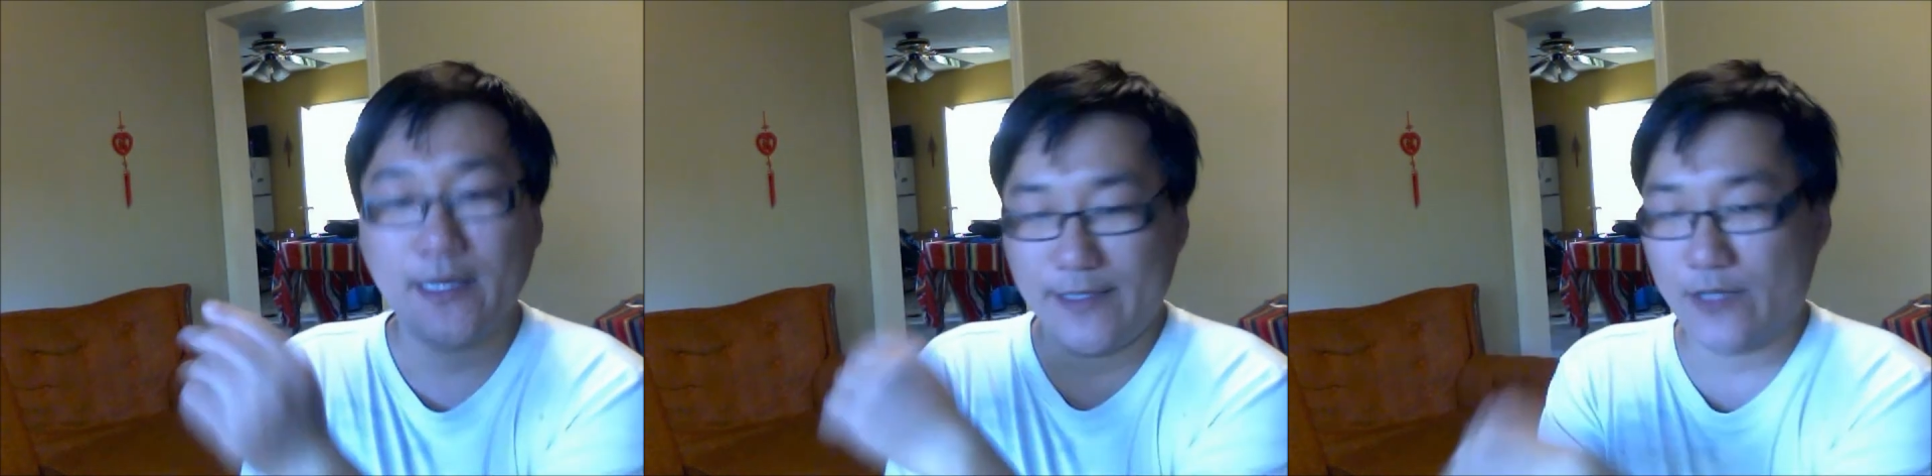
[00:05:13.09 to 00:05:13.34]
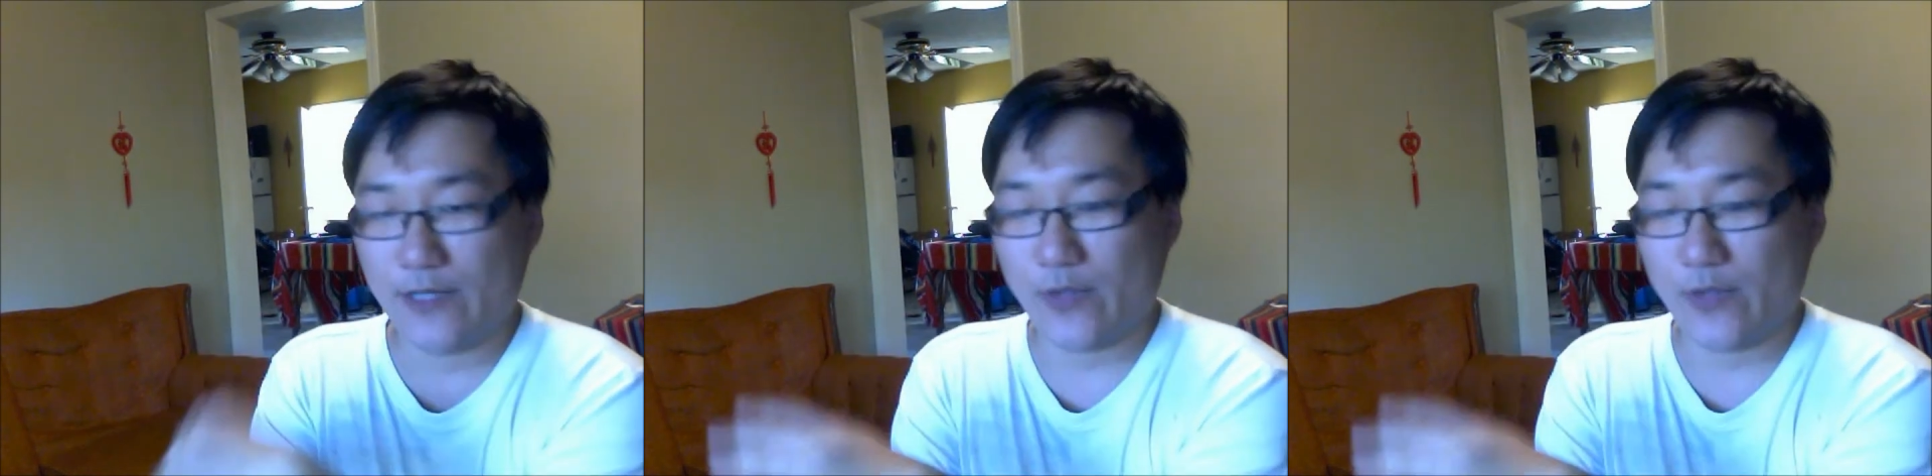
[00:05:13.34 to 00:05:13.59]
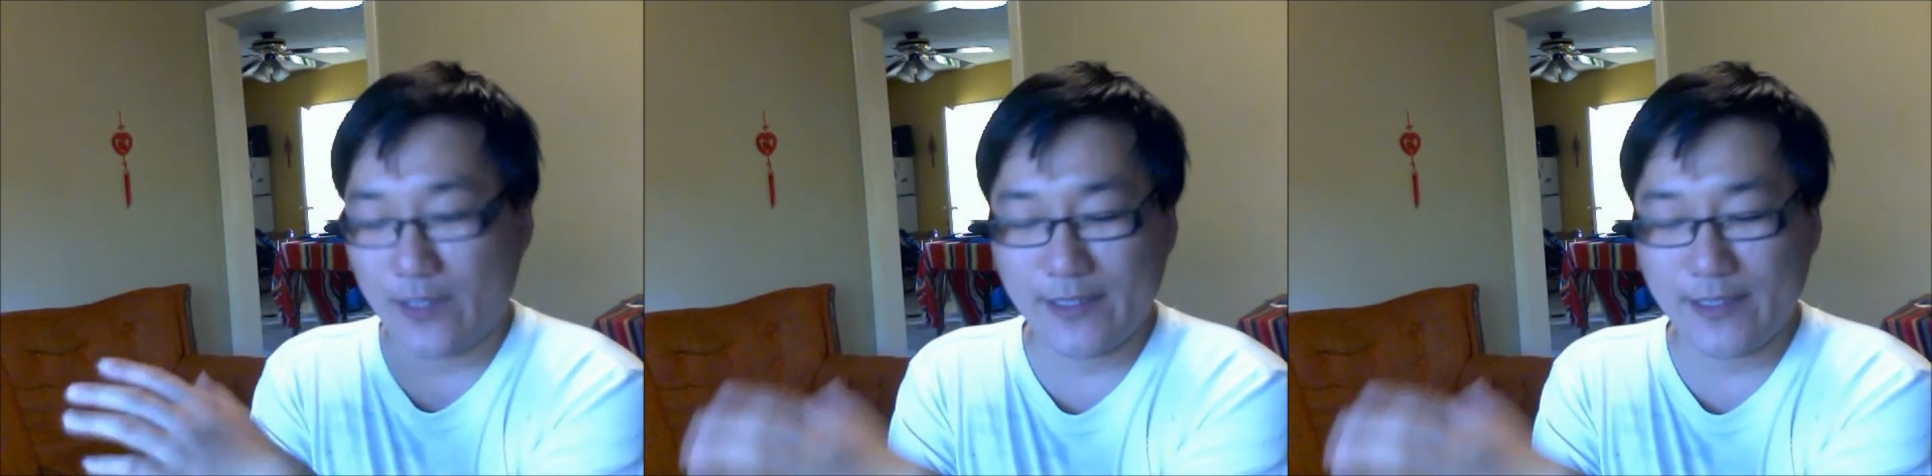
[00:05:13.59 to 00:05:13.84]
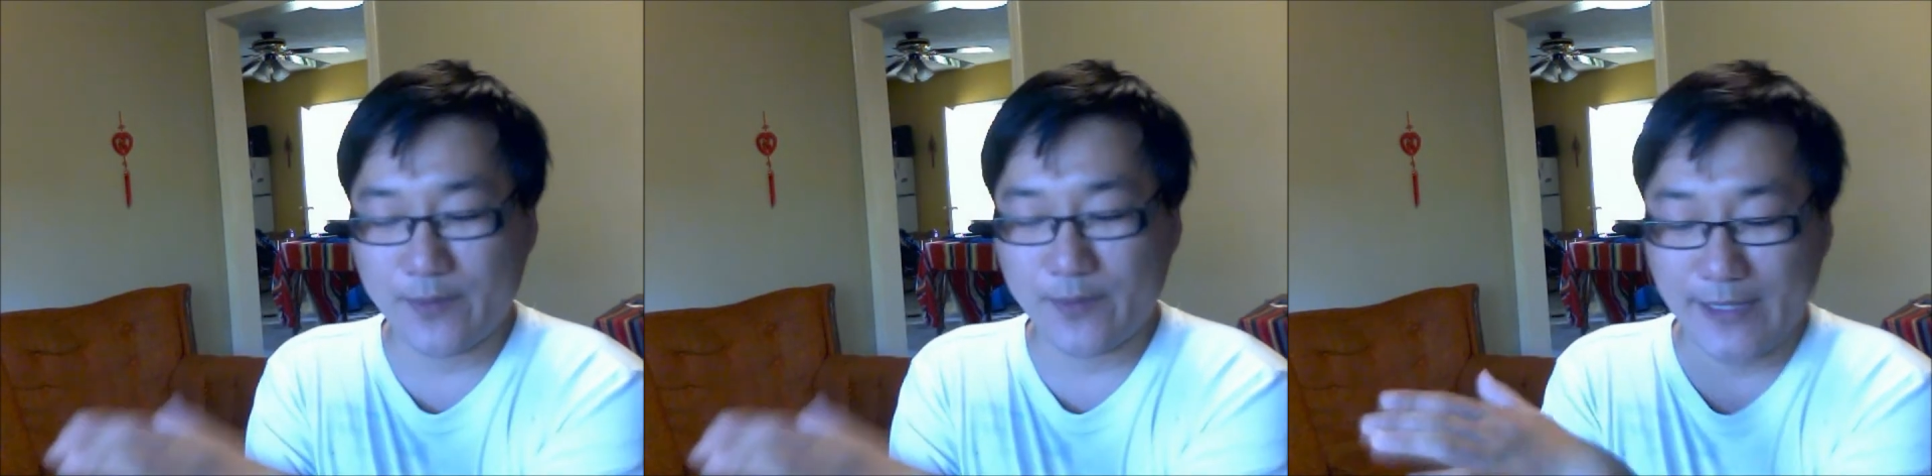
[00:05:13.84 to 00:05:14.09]

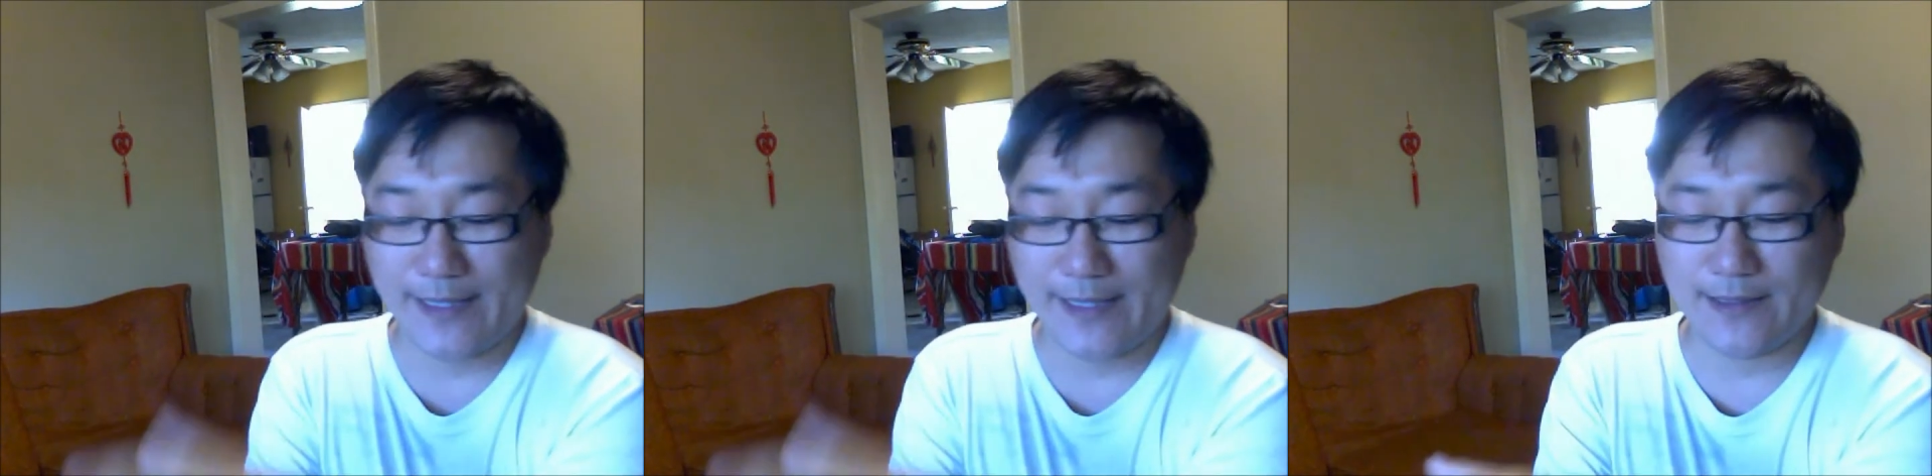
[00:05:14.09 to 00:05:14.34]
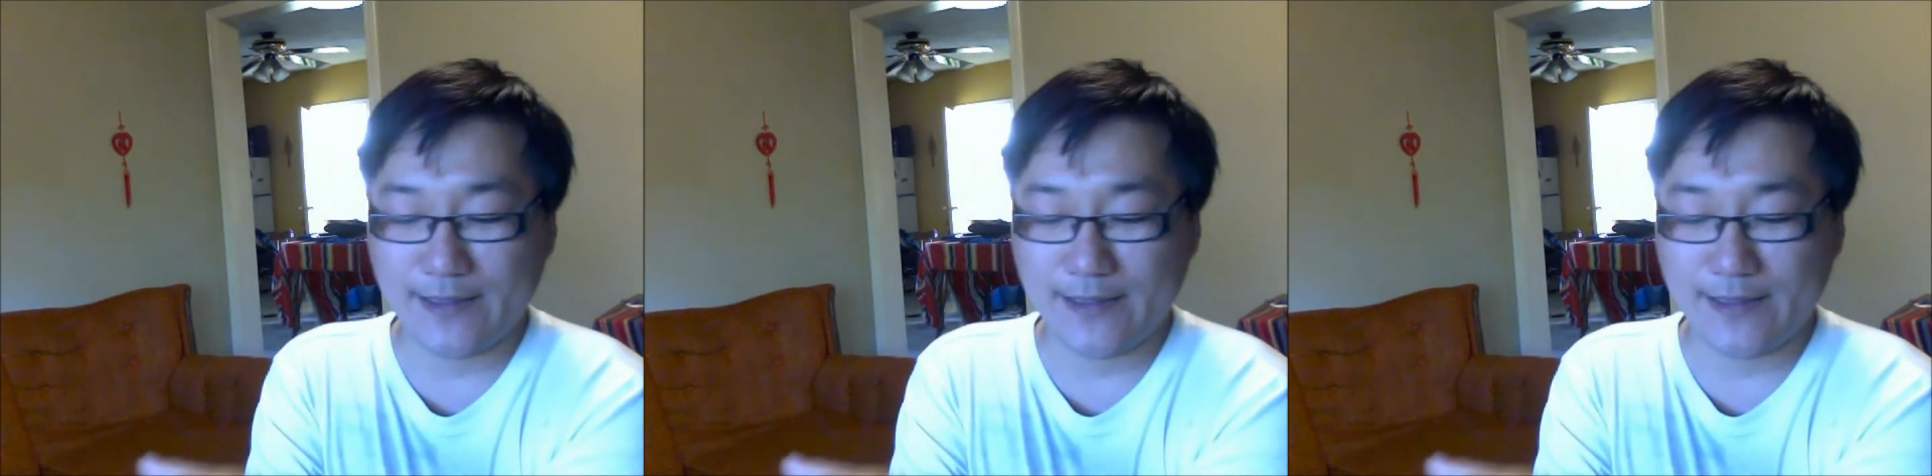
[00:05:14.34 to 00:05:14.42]
equilibrium